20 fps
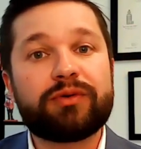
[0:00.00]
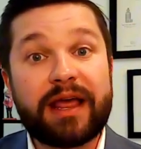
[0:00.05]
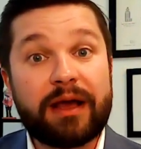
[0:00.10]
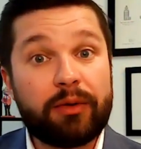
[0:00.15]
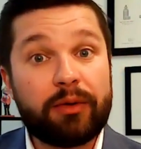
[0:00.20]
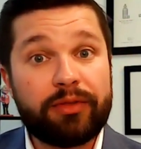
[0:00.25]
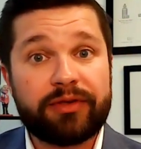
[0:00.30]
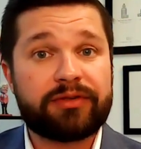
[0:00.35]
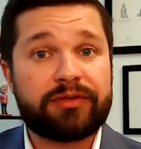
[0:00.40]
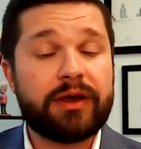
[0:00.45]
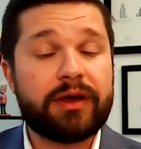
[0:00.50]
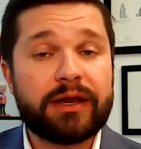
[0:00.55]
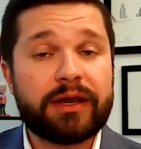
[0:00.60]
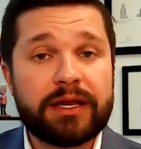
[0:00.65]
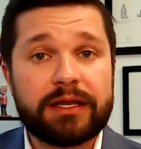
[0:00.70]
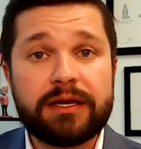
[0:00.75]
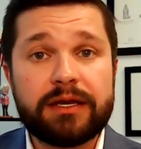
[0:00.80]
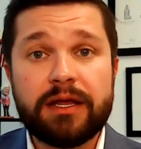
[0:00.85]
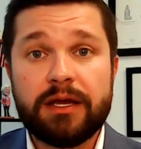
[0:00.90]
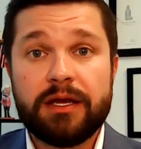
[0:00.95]
now all of a
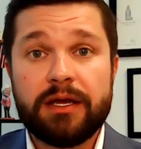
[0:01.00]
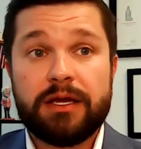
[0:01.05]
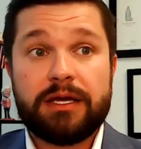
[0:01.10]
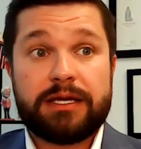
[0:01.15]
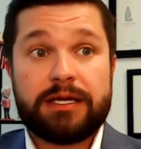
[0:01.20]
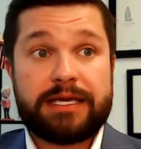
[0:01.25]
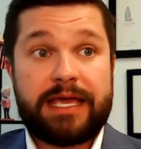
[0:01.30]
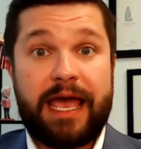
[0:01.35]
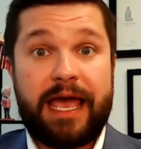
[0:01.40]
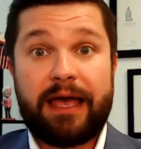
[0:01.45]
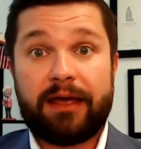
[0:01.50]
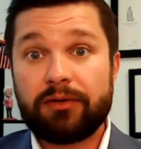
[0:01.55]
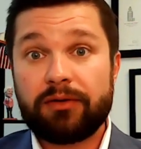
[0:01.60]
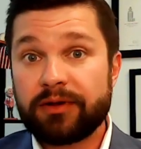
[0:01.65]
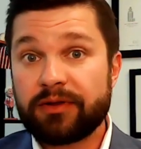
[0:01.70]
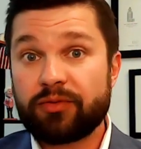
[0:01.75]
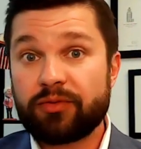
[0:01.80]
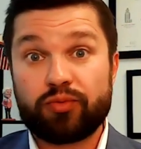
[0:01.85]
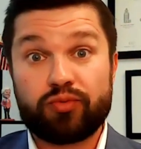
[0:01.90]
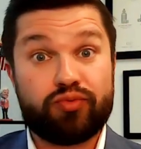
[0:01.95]
sudden, cattle
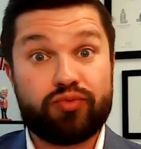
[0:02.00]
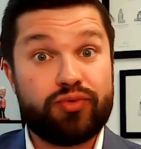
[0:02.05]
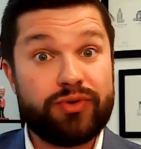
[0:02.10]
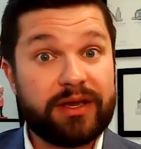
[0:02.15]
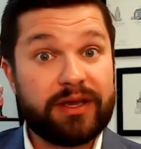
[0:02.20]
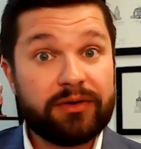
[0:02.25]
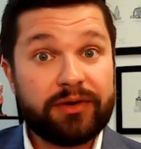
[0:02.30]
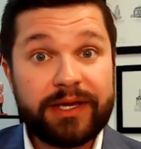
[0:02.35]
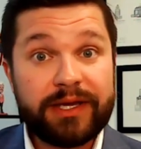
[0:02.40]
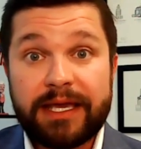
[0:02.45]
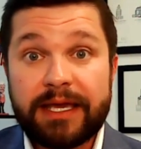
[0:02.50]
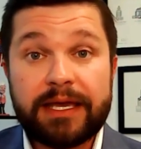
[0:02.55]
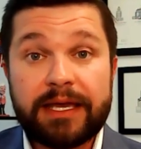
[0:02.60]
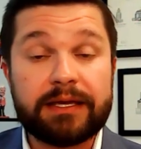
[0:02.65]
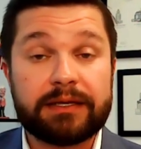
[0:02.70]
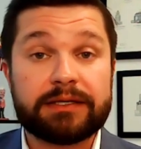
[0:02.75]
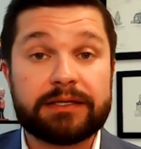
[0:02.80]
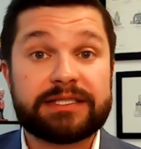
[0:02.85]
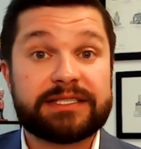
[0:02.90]
is really in.